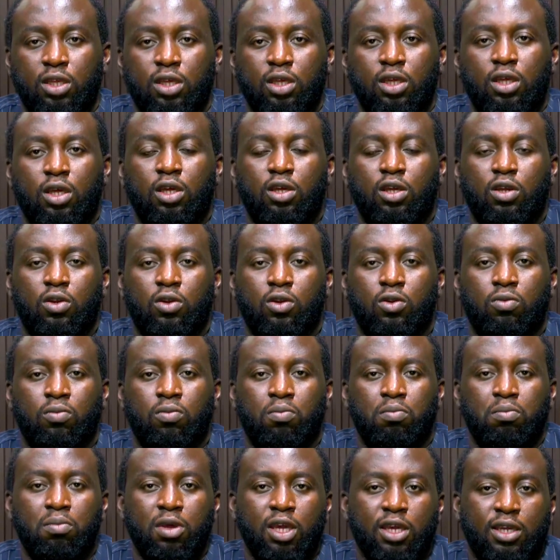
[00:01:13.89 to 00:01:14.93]

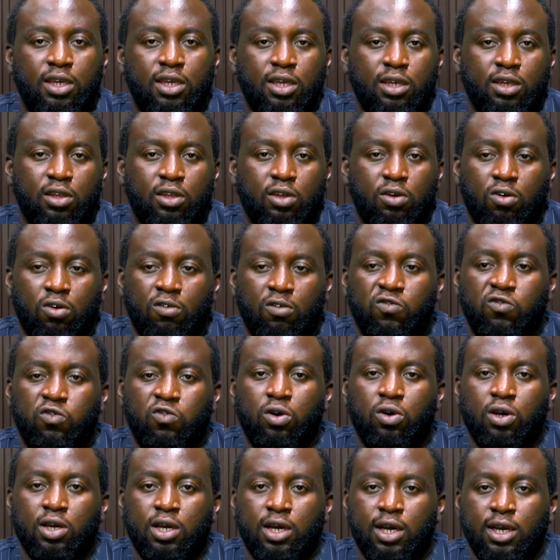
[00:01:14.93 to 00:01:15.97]
making your
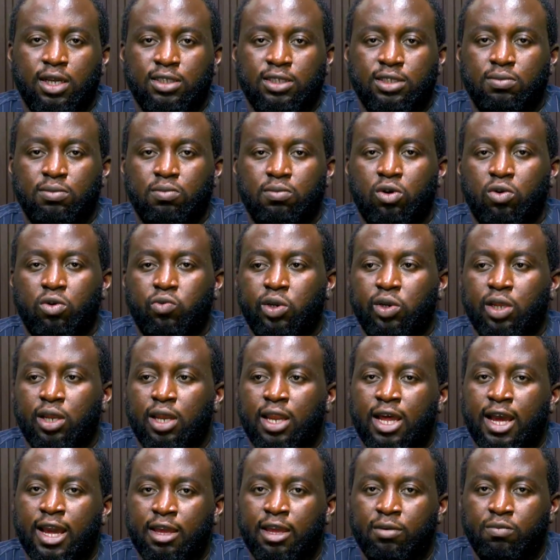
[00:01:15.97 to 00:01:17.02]
forecast more
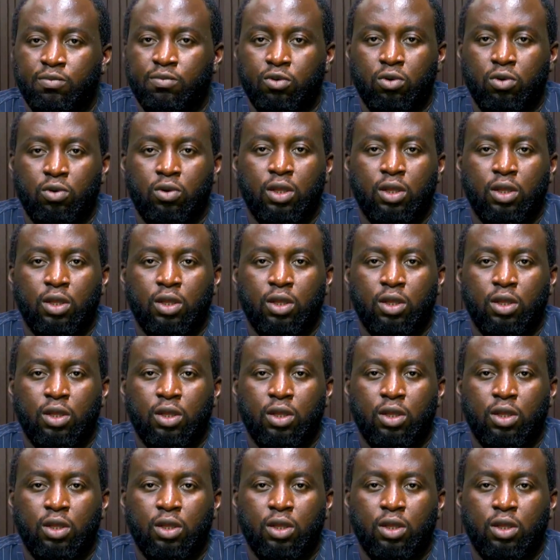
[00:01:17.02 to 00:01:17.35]
reliable